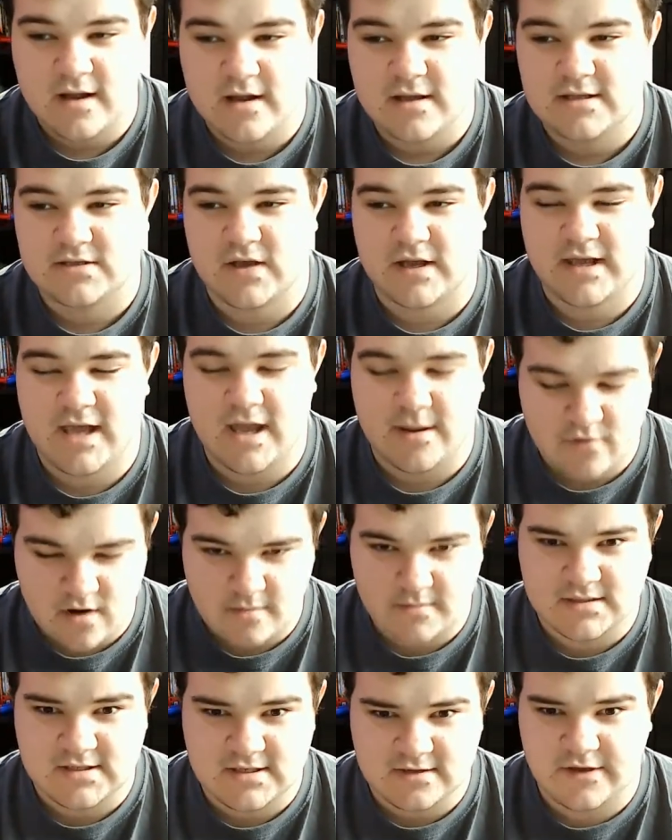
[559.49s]
So I can't
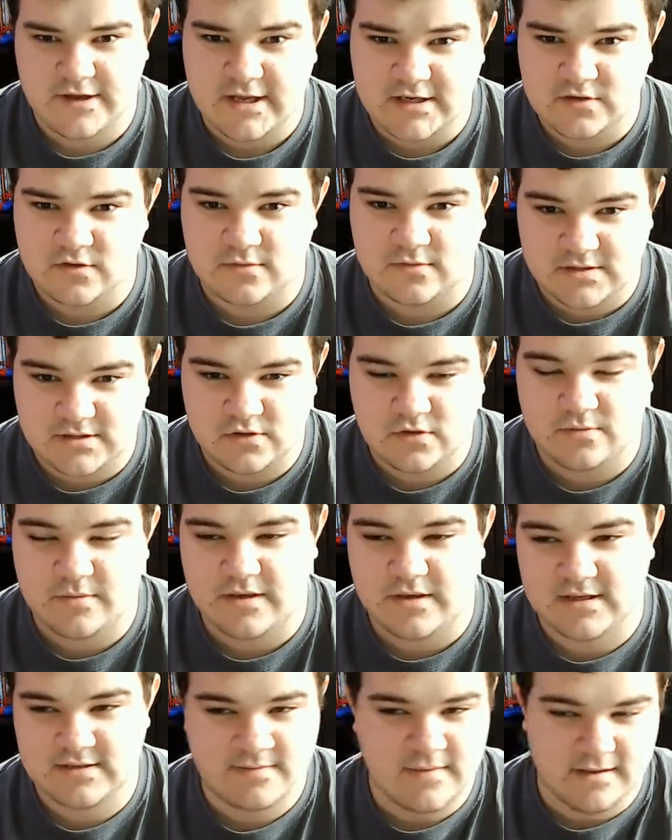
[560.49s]
promise that I'll get to them soon
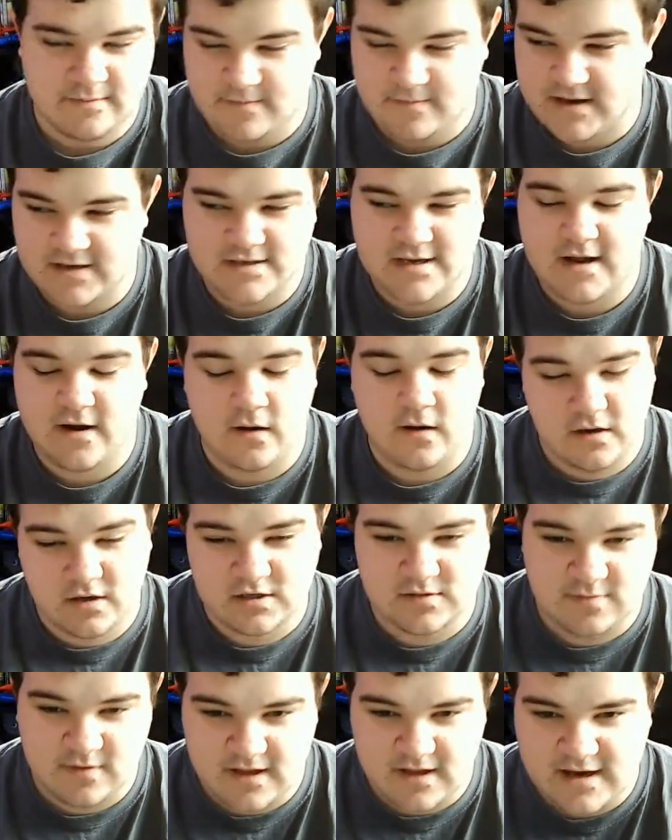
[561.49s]
because my entire year
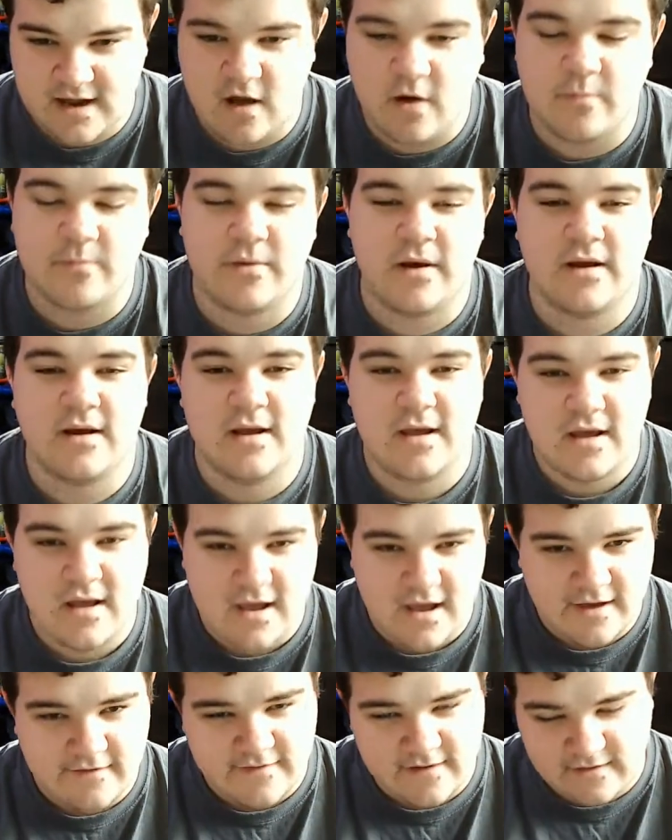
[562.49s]
is planned out, but
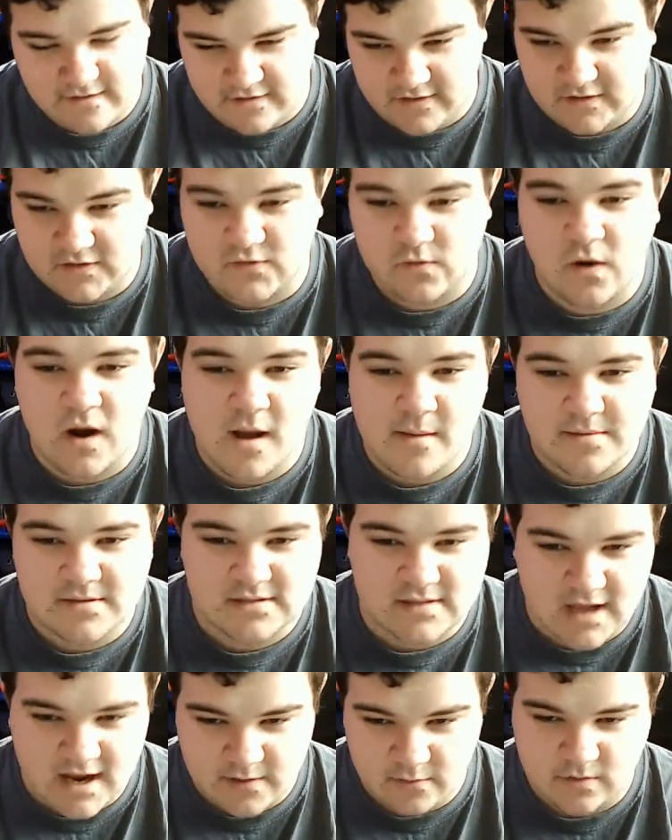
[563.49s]
if anything
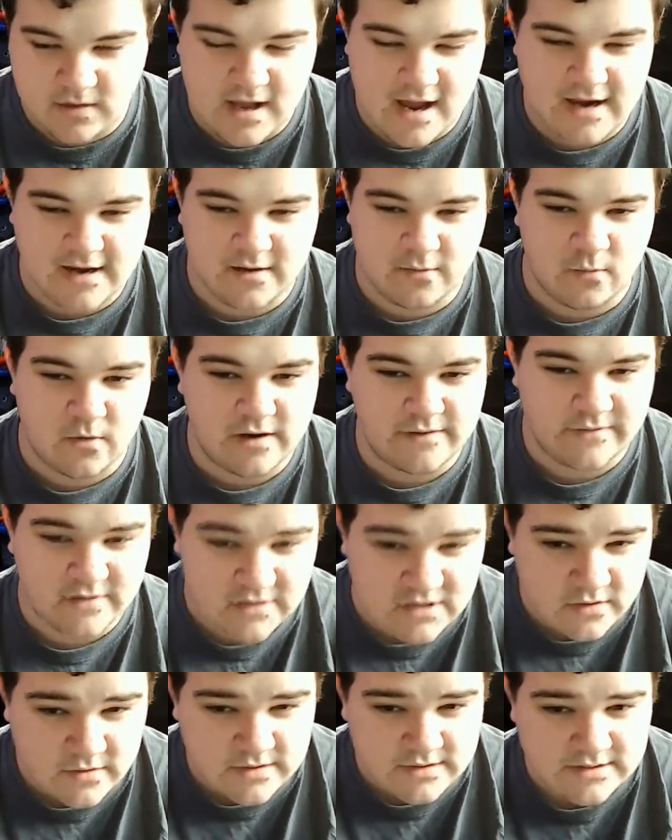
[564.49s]
drops, I will add in whatever's
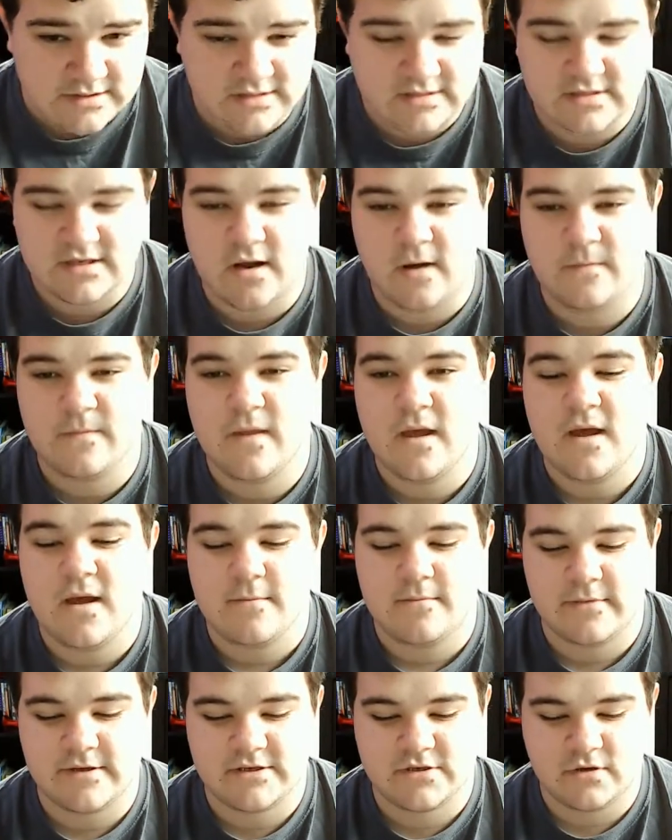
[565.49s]
newest. So
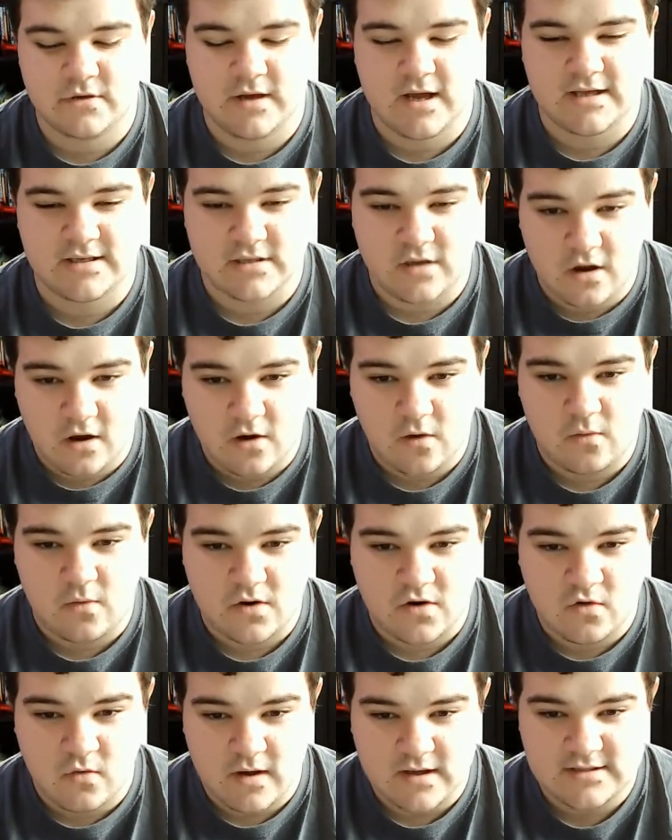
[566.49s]
make sure you guys are
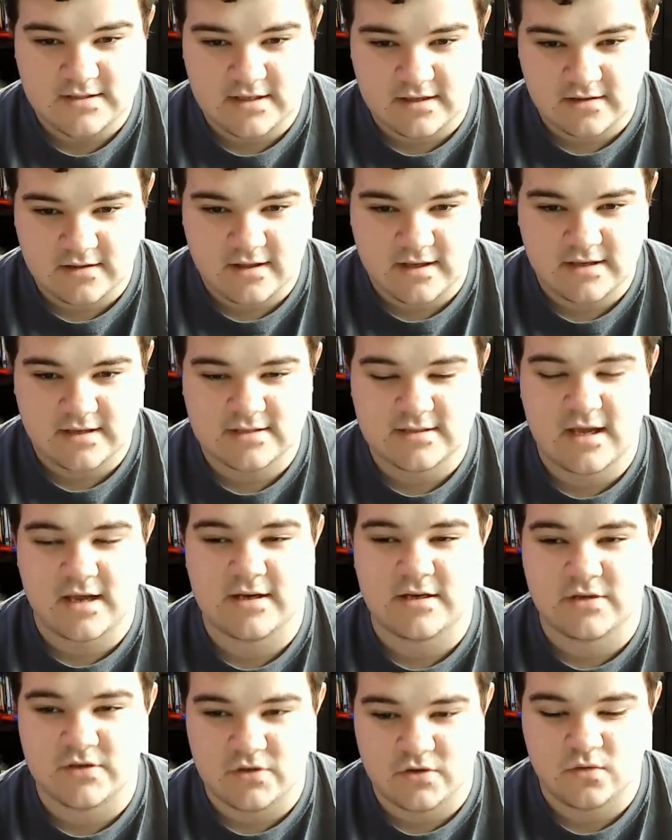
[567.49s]
requesting things. I
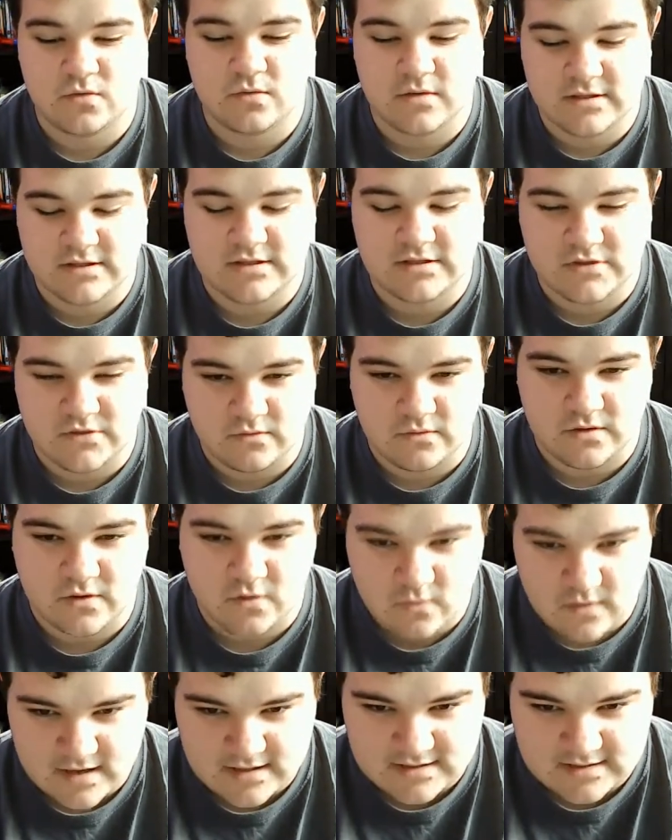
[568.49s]
do listen to
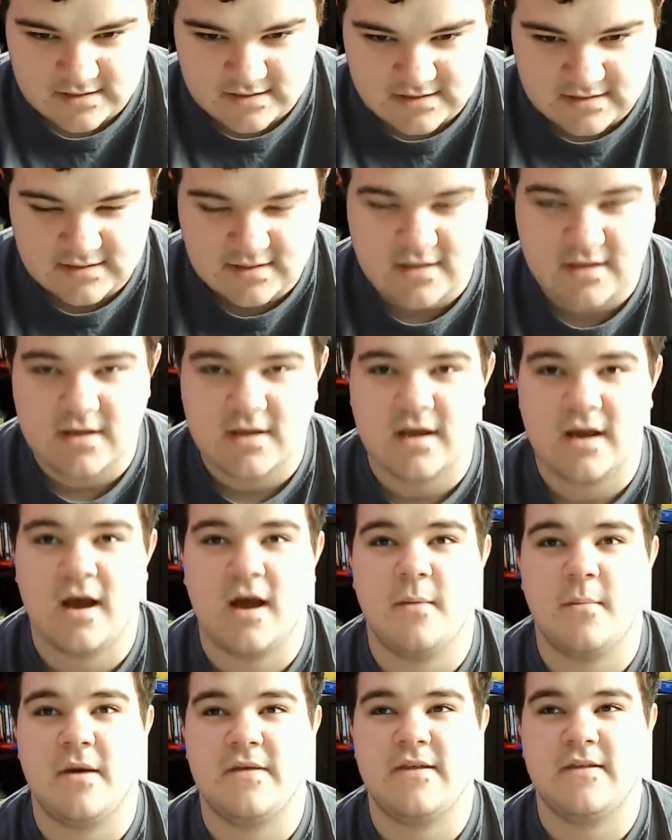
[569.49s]
requests.
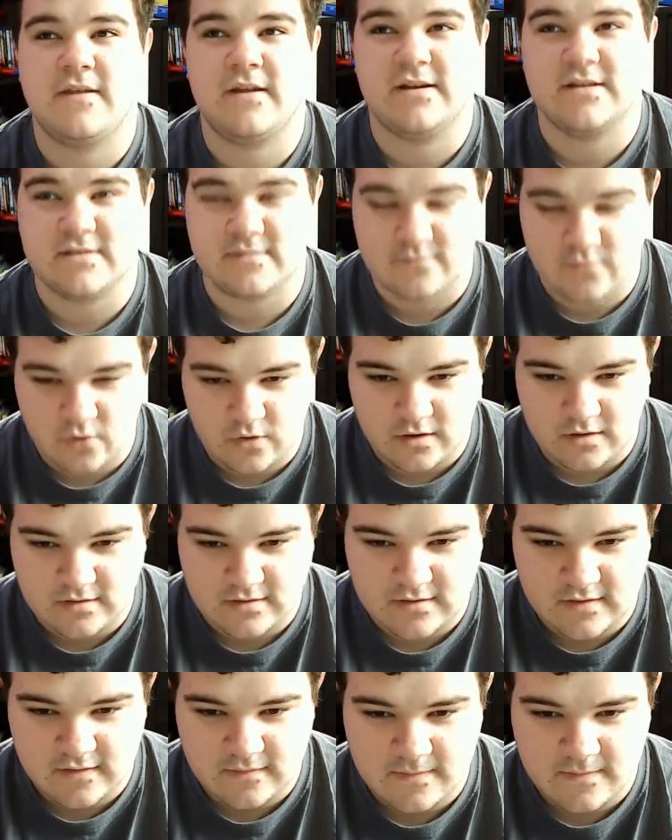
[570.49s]
I think that is important.